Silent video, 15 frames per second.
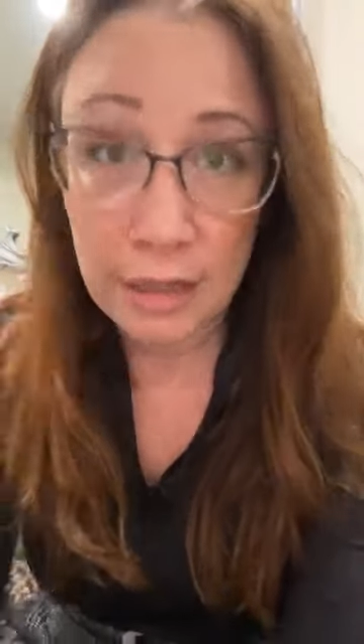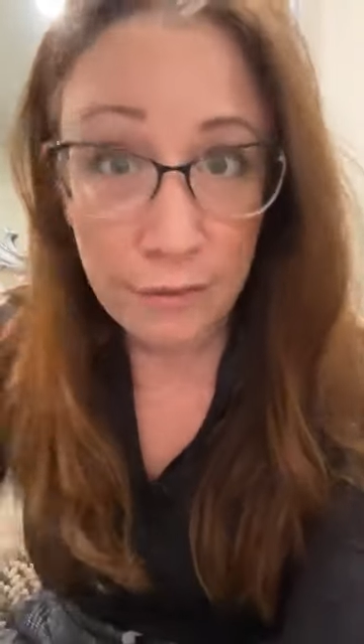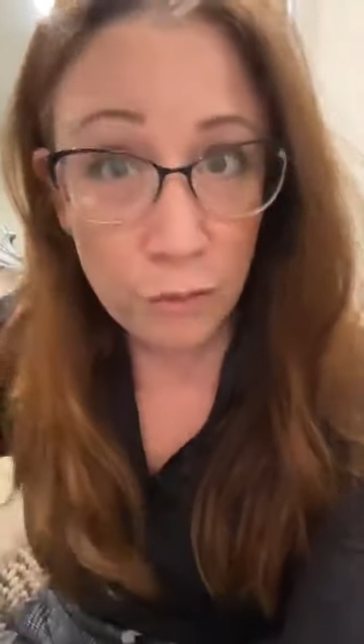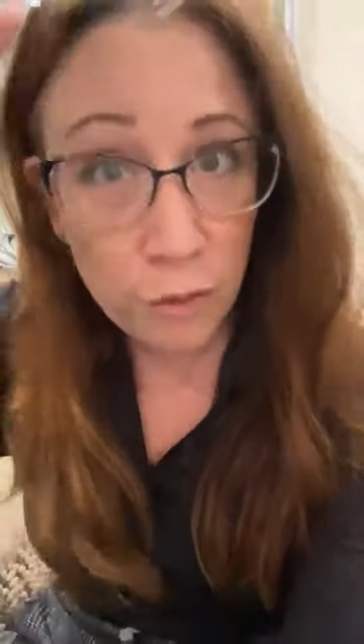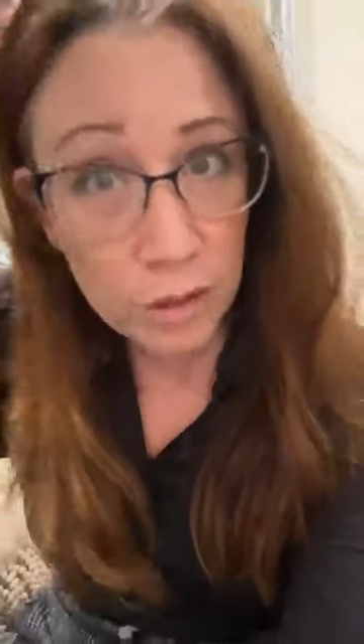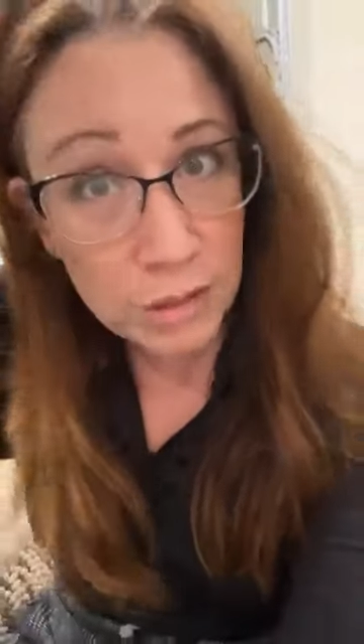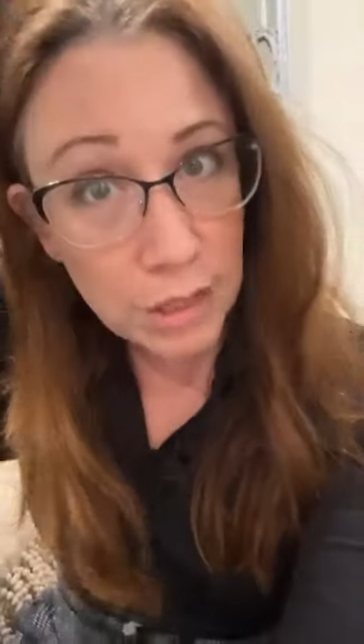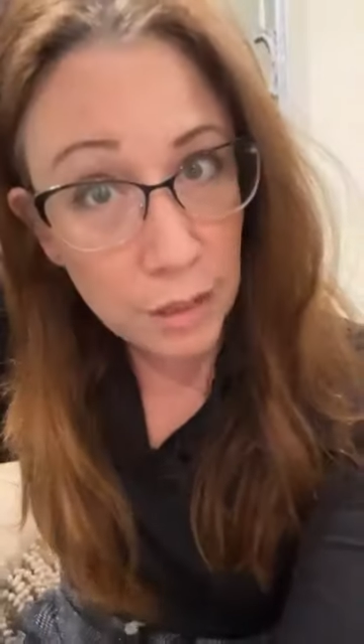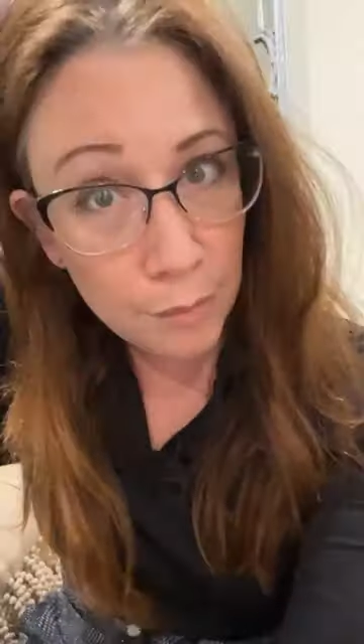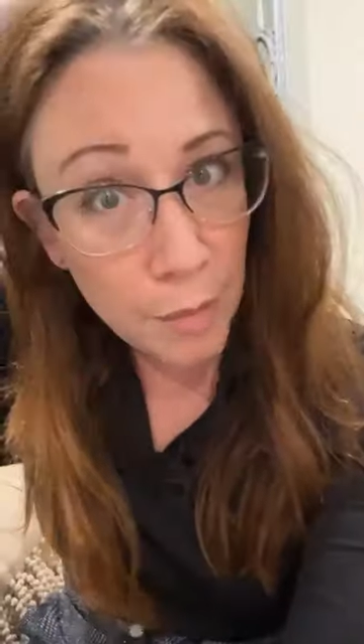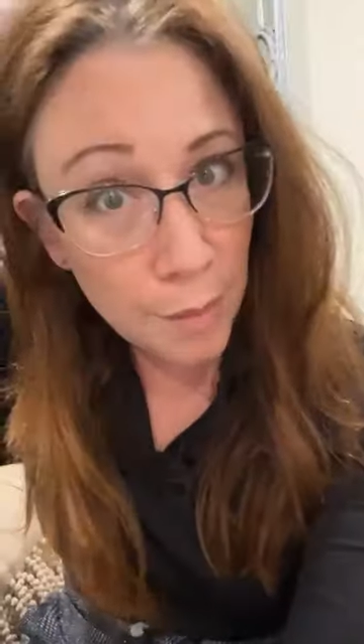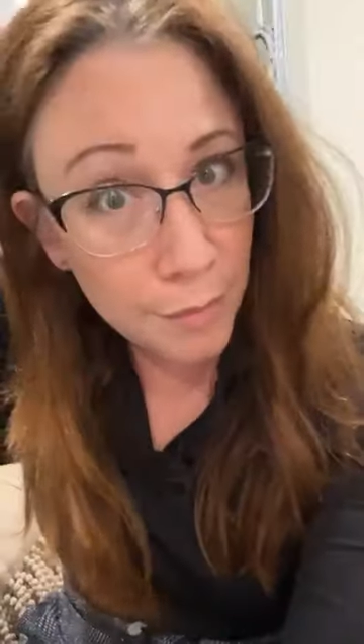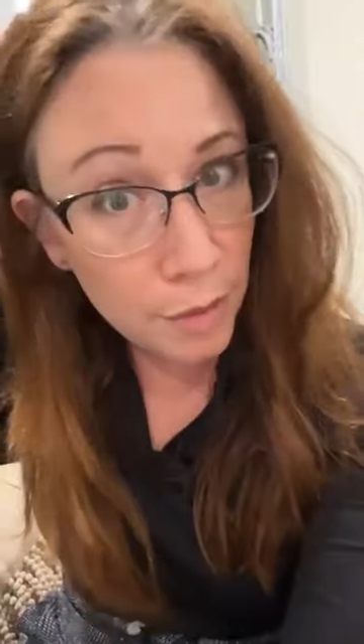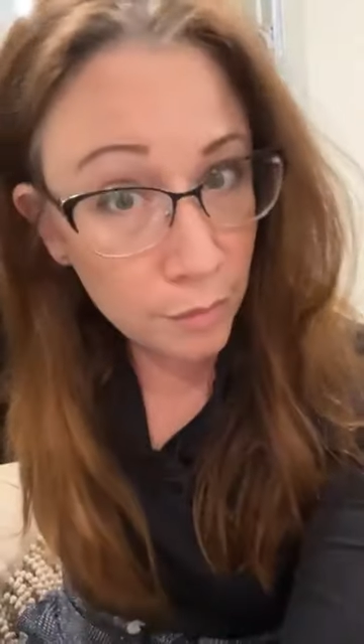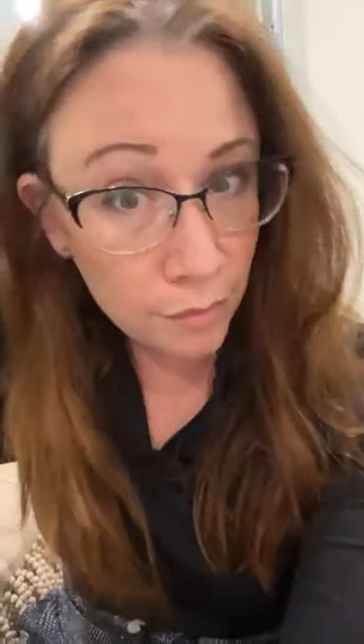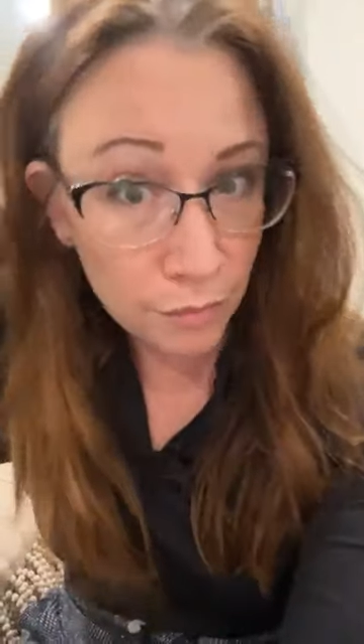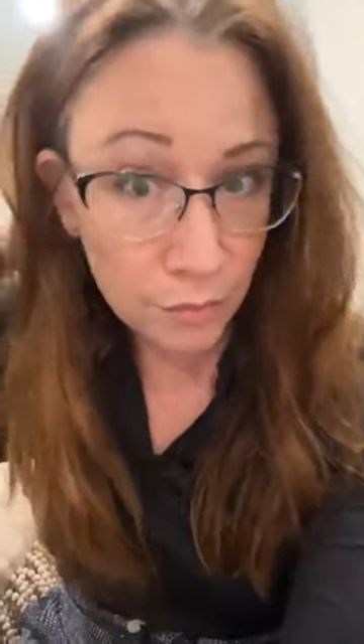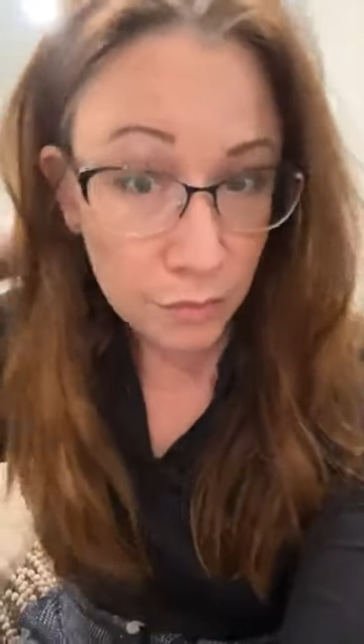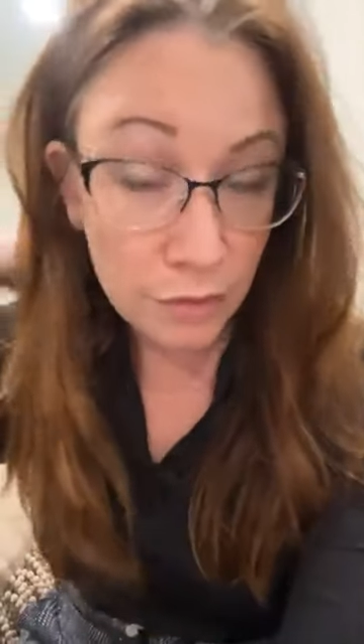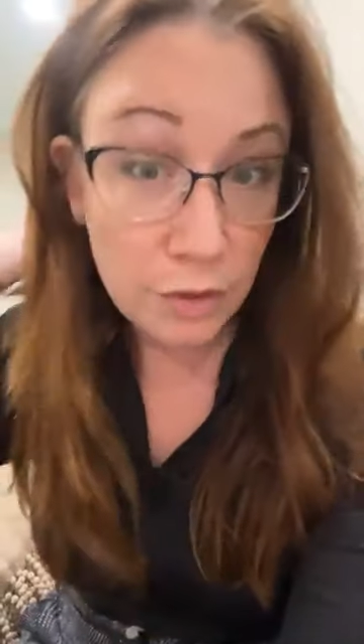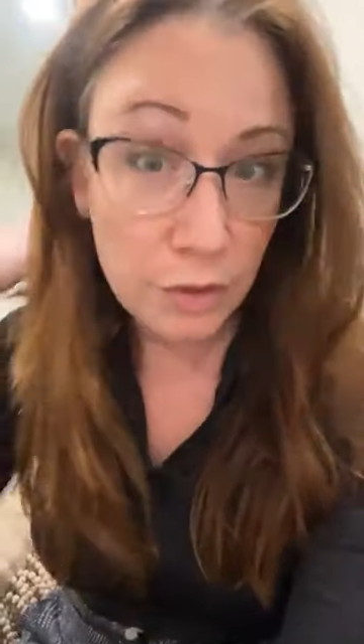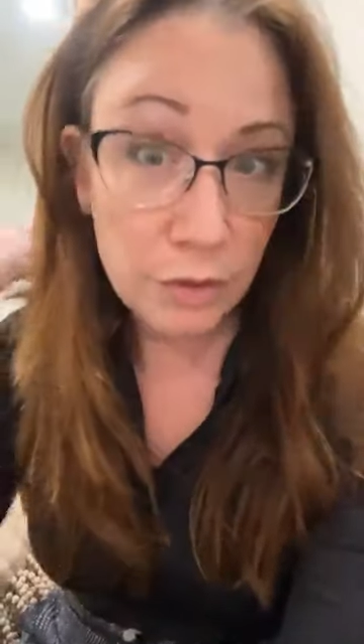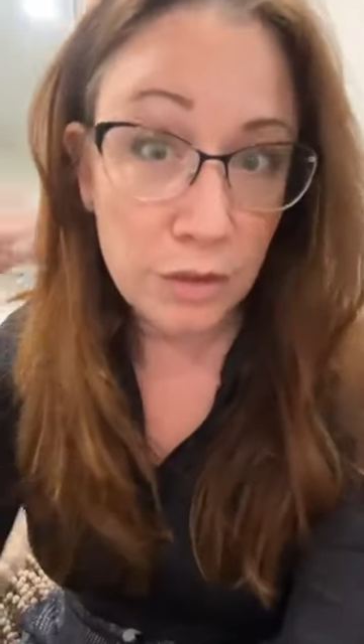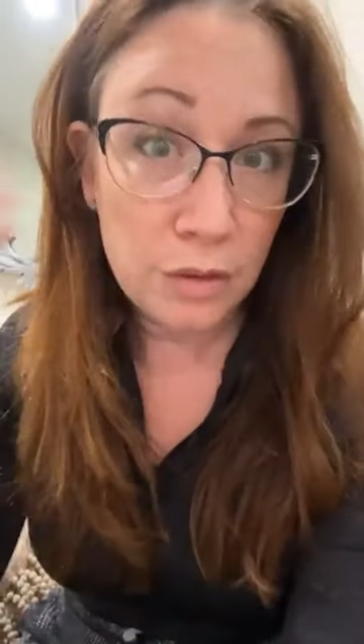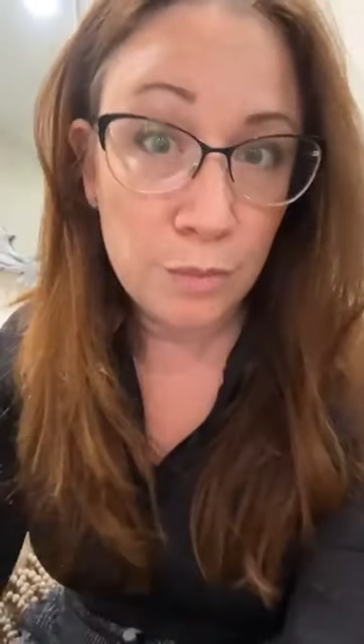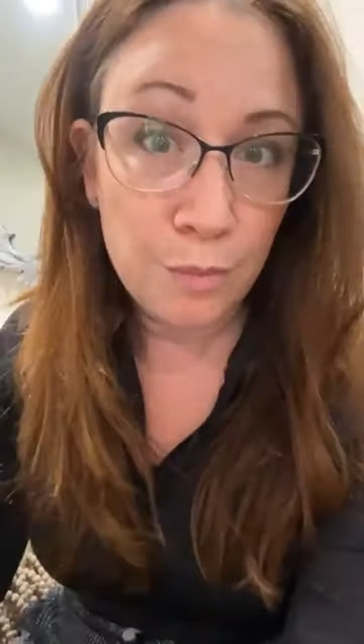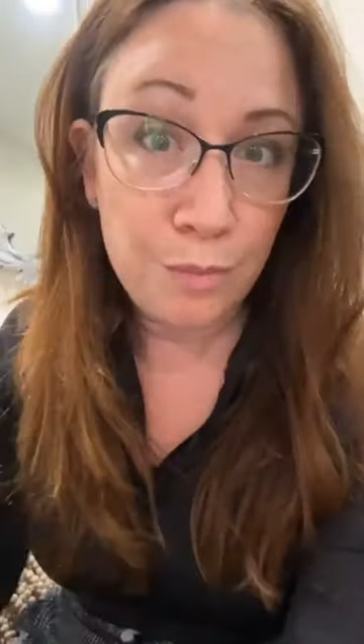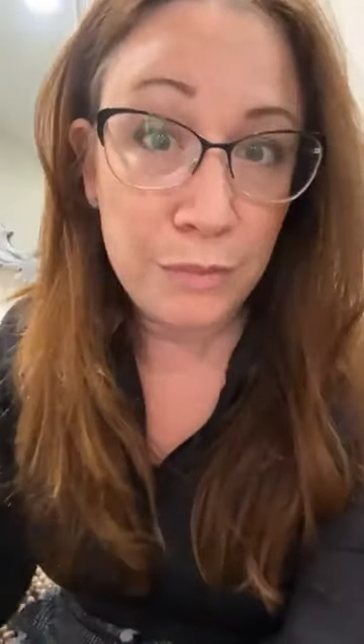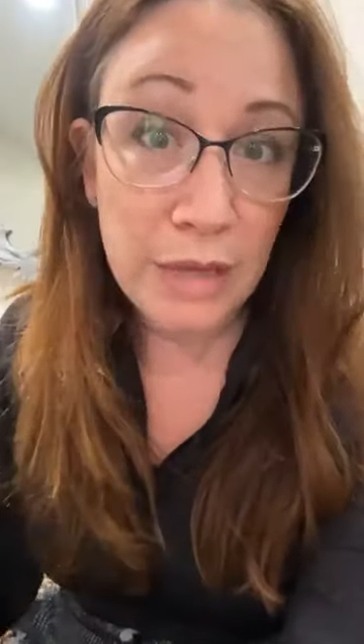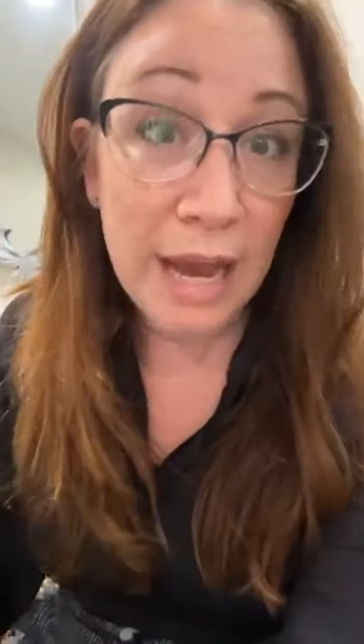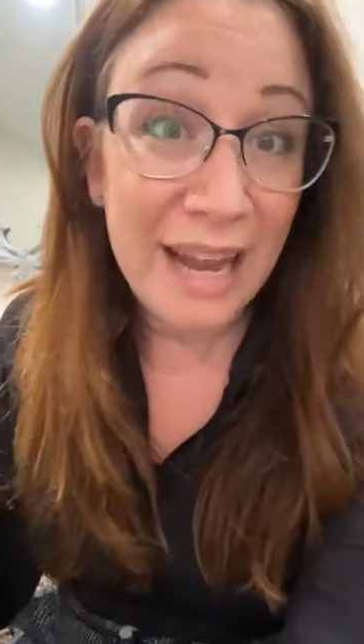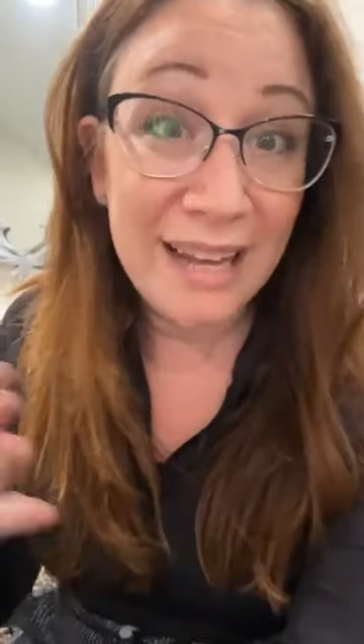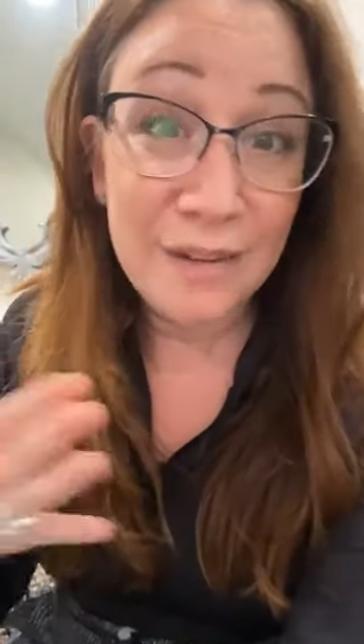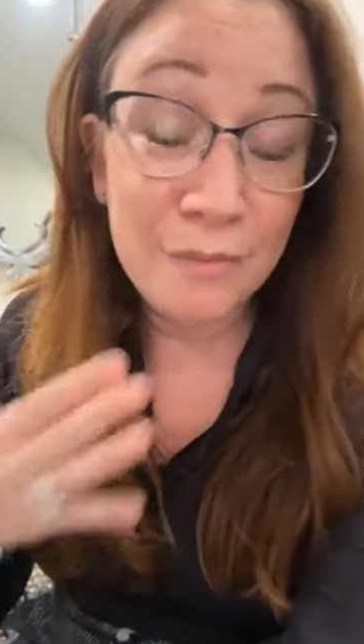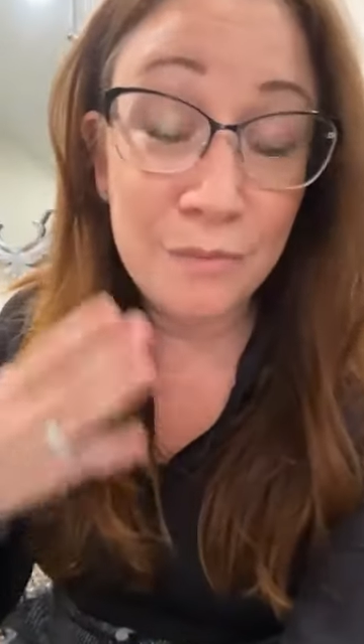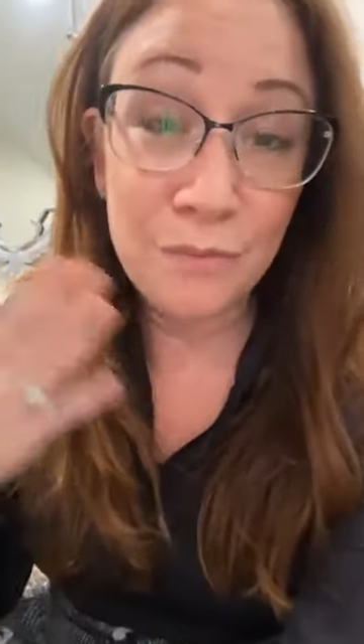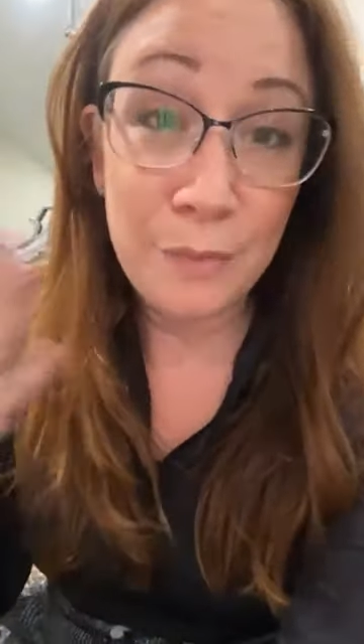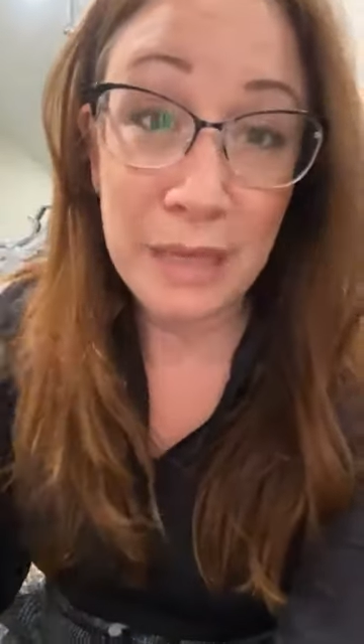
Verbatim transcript: And of course, my mom died